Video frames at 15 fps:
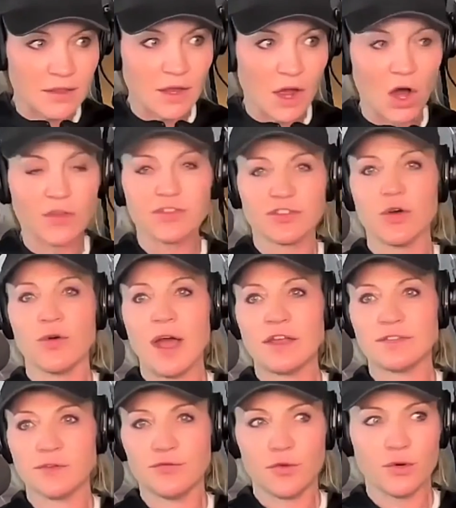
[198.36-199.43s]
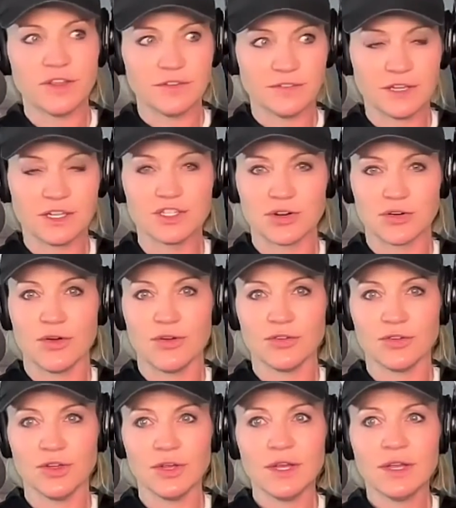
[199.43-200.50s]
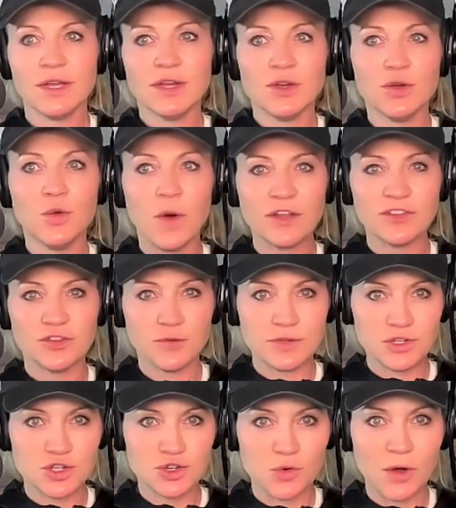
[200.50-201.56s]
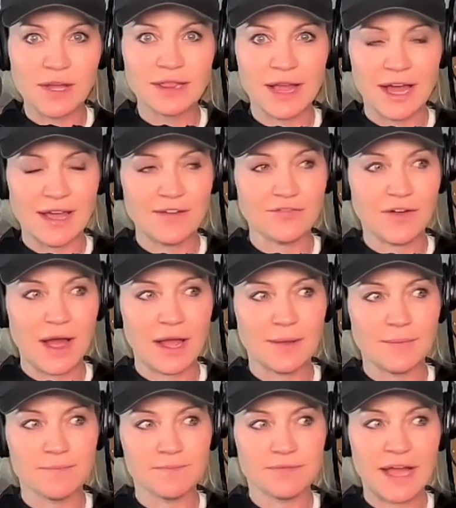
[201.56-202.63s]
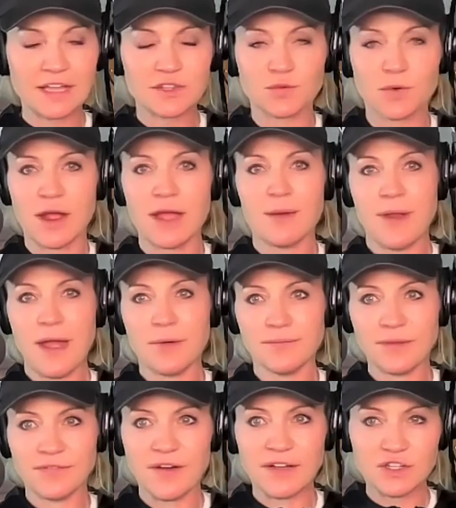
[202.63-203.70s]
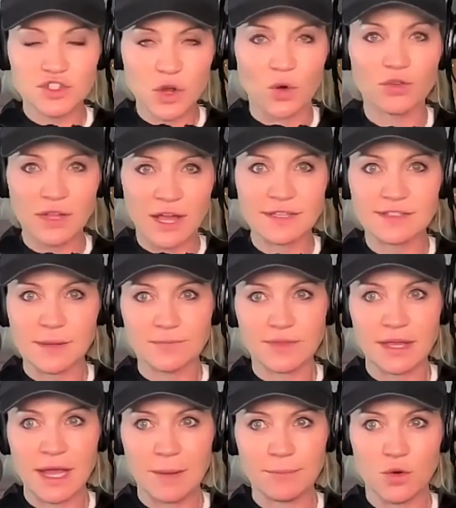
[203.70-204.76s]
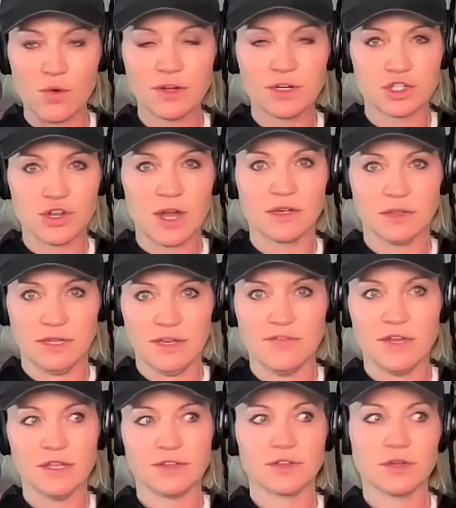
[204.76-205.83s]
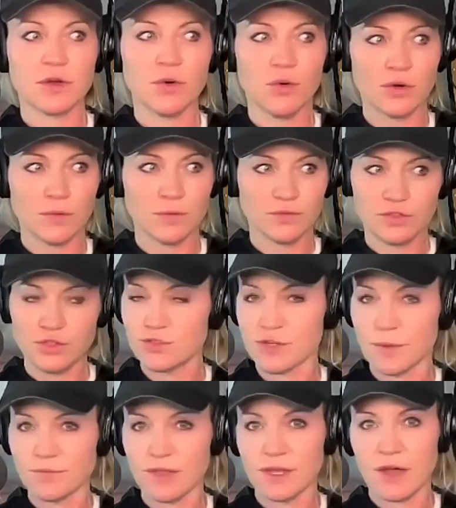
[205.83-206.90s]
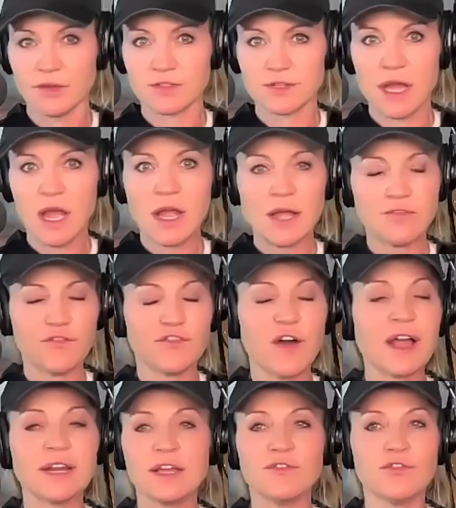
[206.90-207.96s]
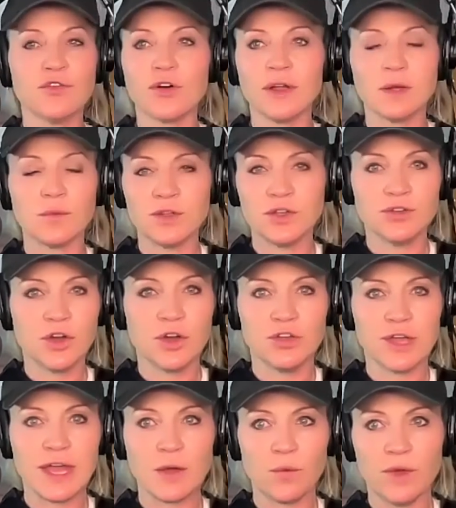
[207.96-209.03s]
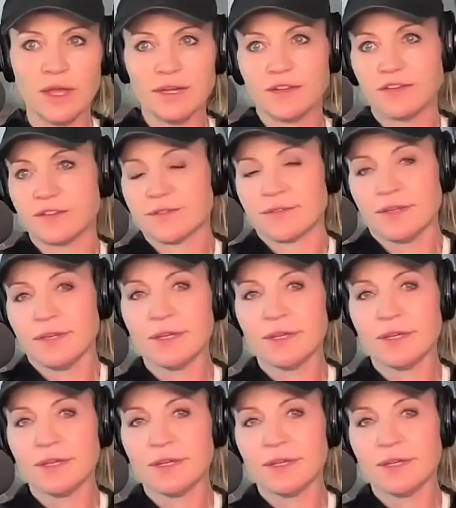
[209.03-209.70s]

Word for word: also, as a 46-year-old, who wants to enjoy life, that's where I am now. If I don't like something, I'm going to try to leave it or do something else. Fighting for it when you know you can't win is